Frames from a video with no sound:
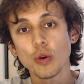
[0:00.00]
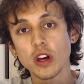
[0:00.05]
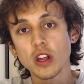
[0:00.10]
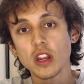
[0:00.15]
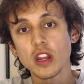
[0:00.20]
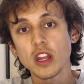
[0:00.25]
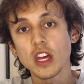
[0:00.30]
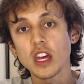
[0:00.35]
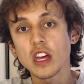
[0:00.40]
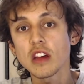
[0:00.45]

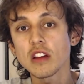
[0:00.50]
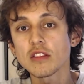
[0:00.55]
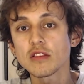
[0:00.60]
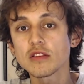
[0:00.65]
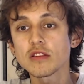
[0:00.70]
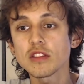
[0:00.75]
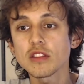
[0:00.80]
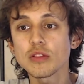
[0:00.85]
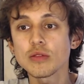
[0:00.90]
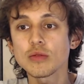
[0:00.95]
1
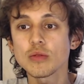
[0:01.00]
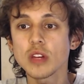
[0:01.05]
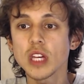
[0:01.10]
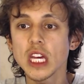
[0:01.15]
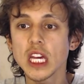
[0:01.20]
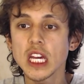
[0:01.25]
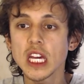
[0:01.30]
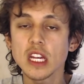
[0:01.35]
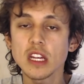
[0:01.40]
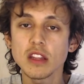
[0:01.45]
and
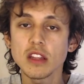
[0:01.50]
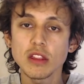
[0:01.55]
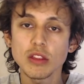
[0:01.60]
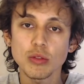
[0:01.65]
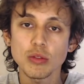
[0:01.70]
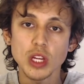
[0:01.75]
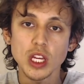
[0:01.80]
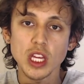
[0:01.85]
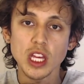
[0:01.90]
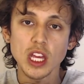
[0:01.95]
2 and
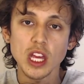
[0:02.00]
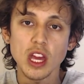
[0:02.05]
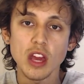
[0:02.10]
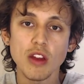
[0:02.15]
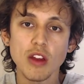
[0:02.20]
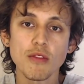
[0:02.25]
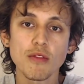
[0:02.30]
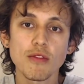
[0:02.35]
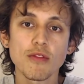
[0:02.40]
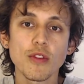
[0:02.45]

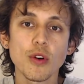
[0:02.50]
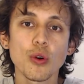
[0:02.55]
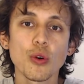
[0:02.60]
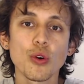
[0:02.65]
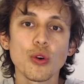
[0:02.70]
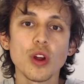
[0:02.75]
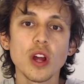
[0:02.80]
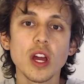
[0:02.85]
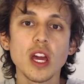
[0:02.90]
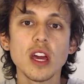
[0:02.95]

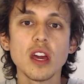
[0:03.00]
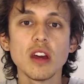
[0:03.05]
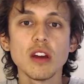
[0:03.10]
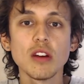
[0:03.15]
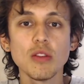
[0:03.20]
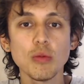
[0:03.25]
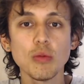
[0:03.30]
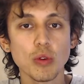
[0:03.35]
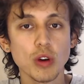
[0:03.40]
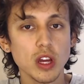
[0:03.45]
3
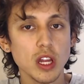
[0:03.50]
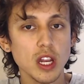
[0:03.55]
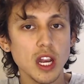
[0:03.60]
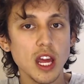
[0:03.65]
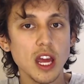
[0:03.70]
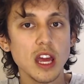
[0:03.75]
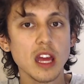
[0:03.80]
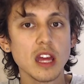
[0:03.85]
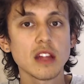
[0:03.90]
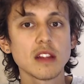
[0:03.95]
and
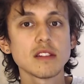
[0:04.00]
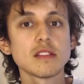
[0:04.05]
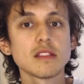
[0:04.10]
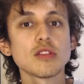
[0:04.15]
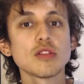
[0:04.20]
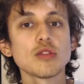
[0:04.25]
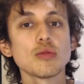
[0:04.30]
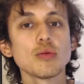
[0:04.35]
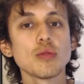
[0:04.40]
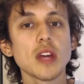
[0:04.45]
4 and
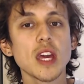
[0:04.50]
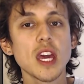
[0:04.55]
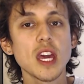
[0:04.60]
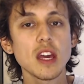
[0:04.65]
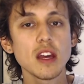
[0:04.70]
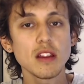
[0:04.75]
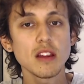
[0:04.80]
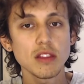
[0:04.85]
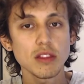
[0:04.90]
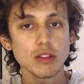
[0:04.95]
2
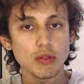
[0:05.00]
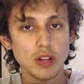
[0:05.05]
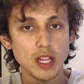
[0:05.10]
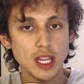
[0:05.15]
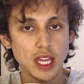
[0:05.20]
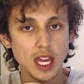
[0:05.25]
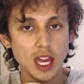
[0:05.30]
and